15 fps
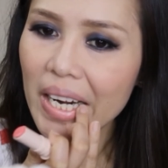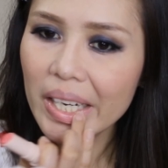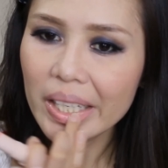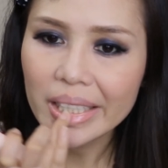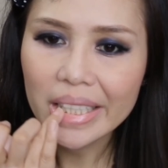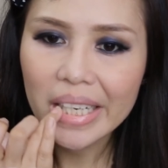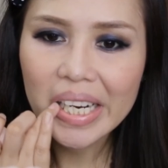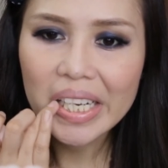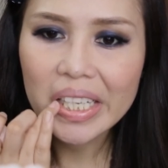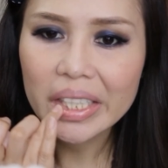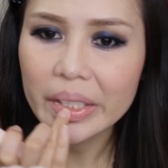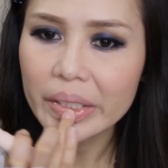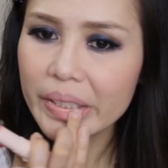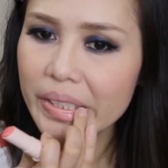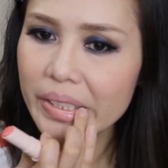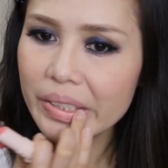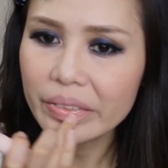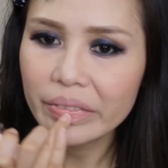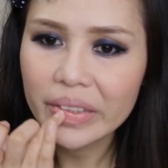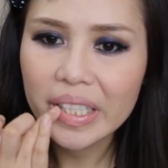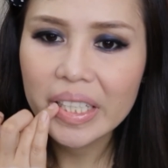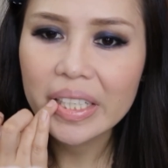Blend it with your
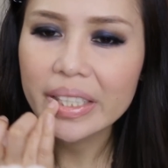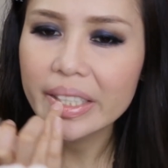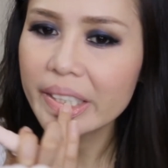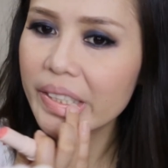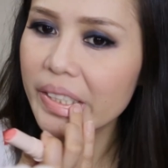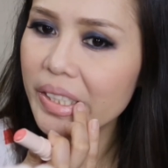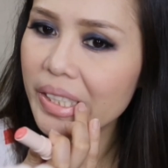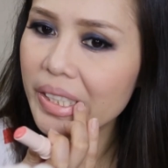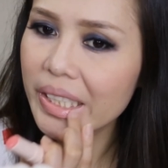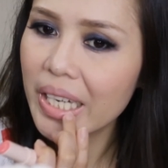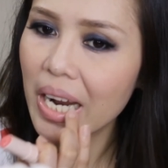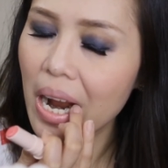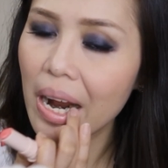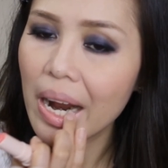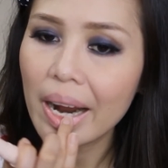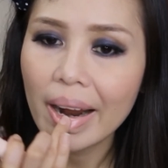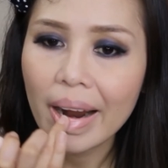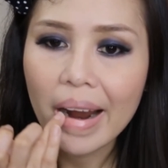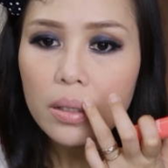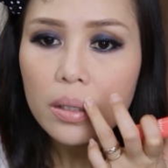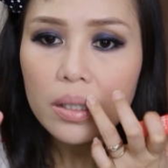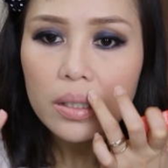fingers.
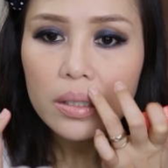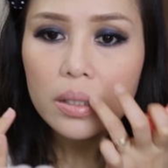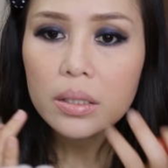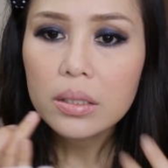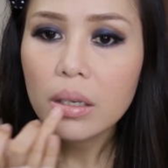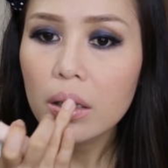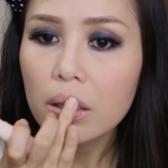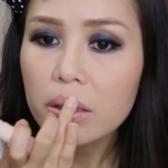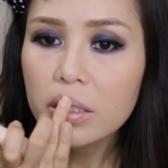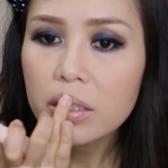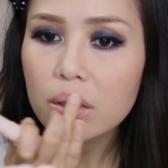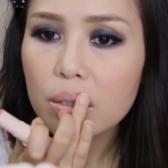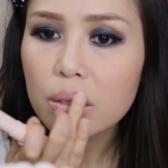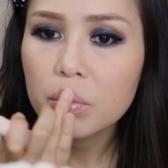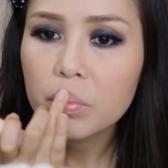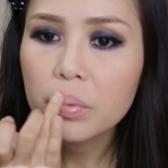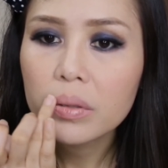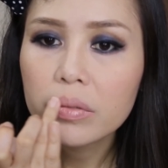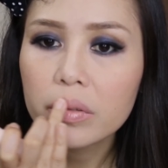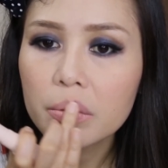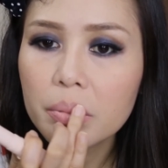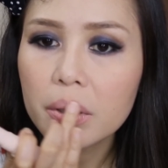This color is just
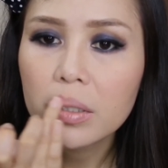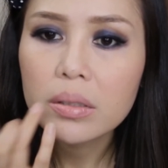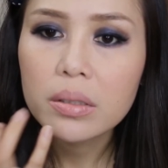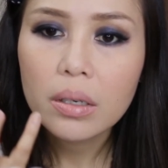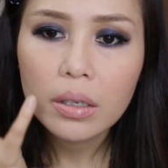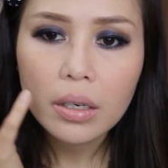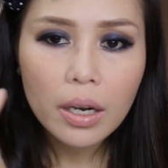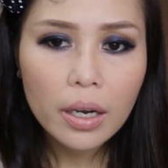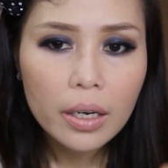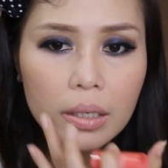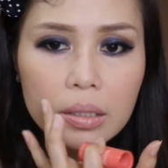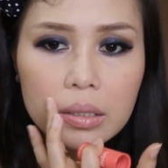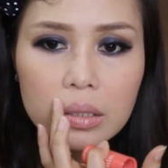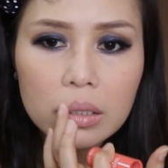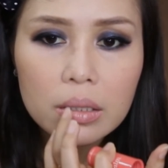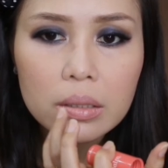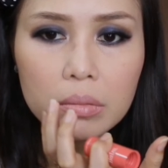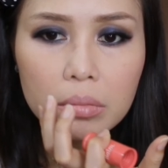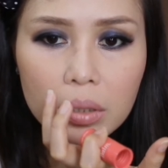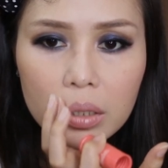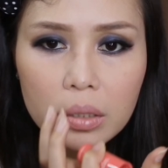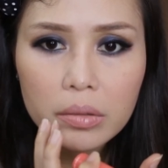perfect because our eyes is
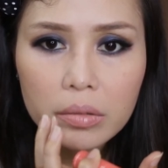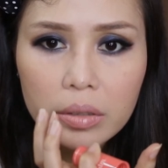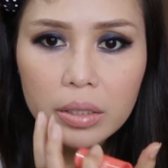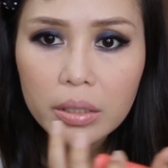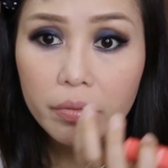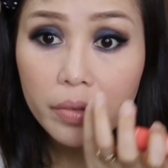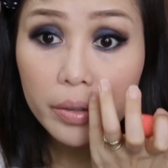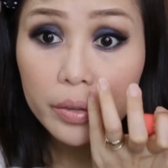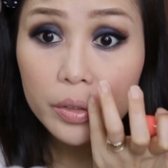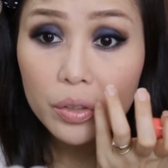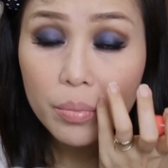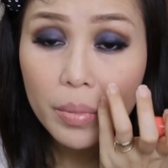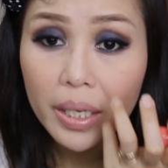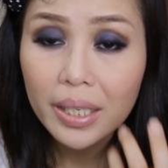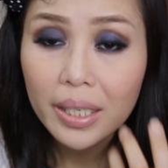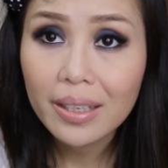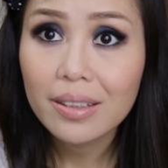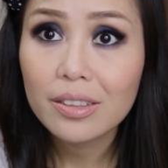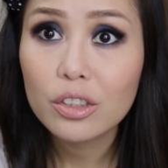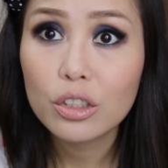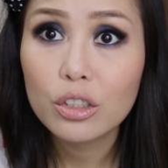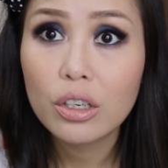really very dramatic
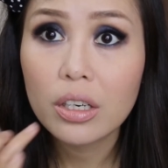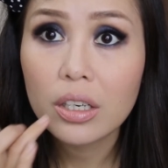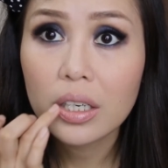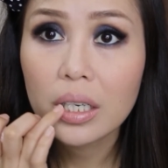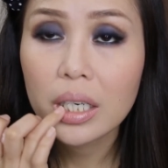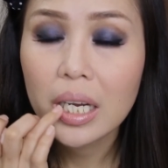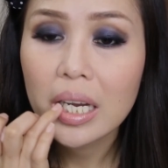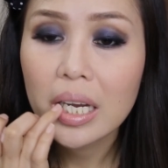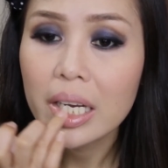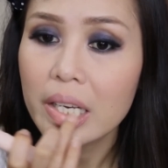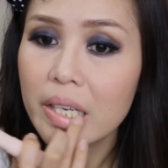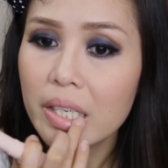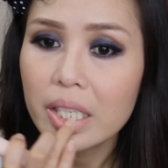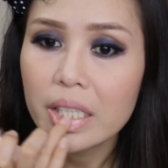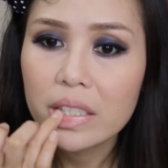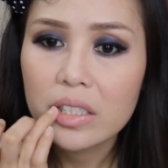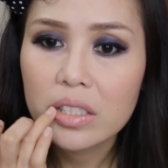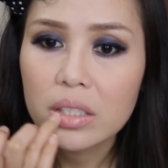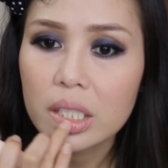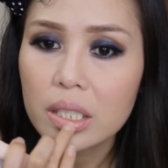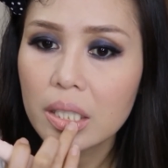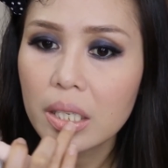and dark. It
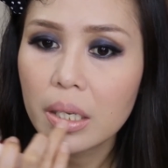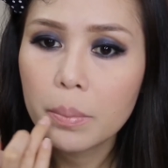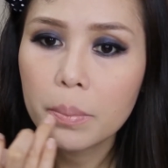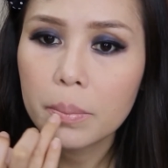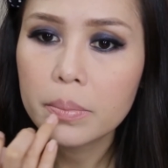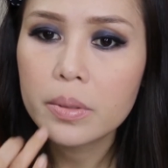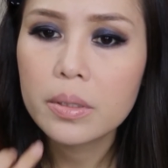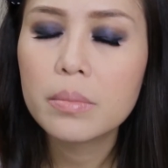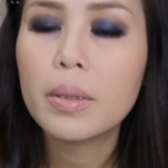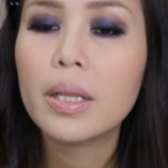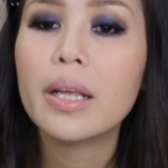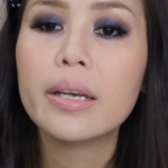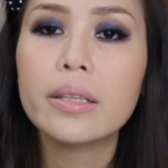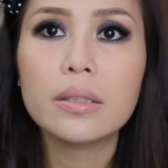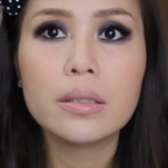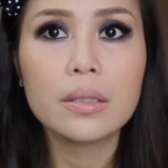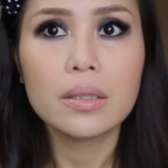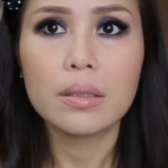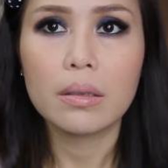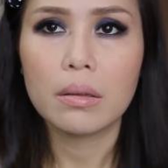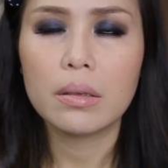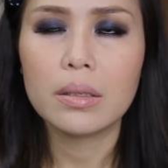just keeps the balance.
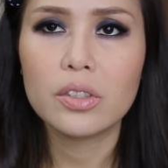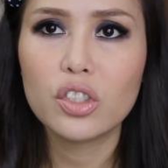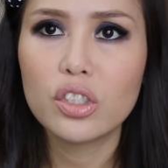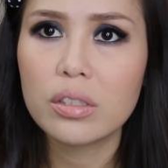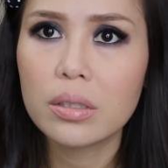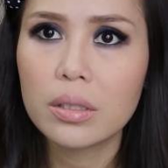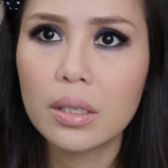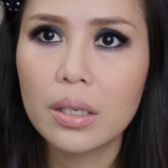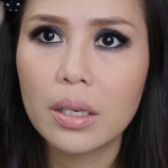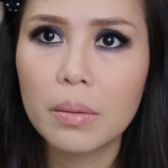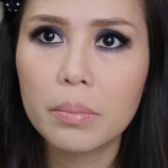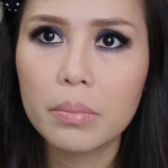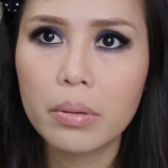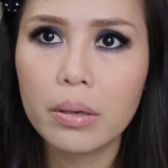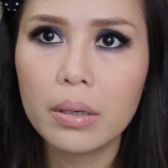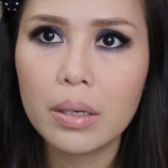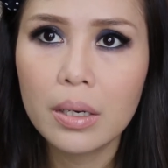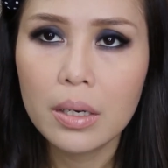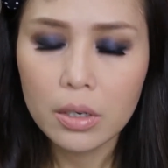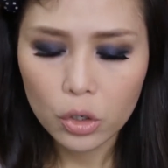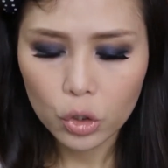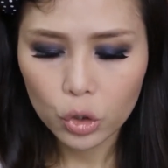It's just keep
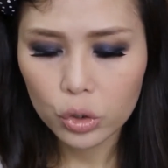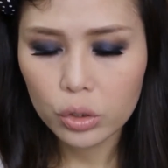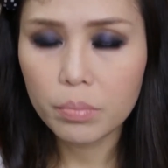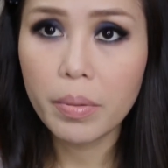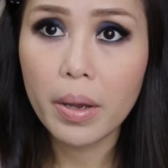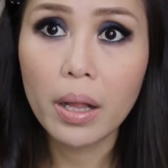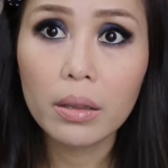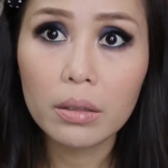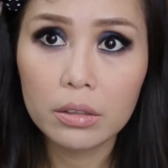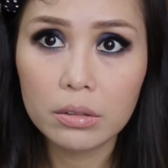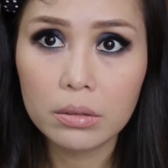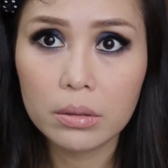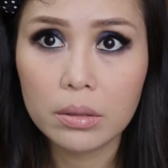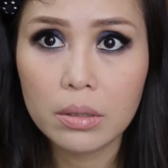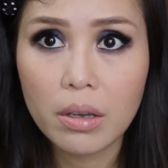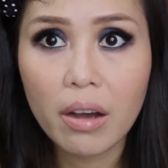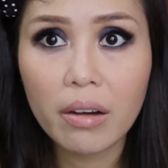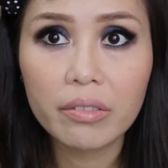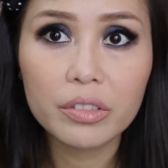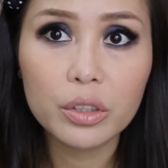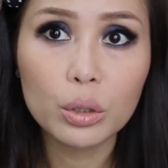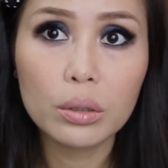the balance
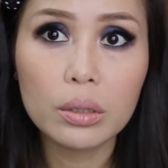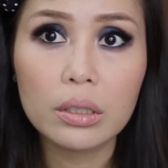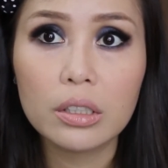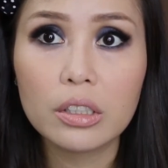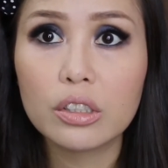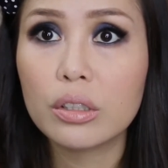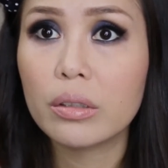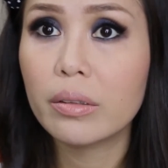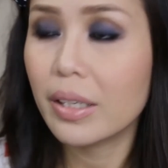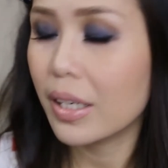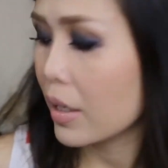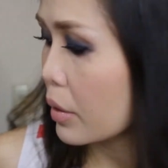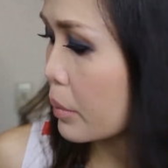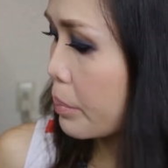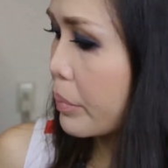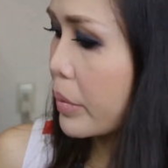of the look. So yep.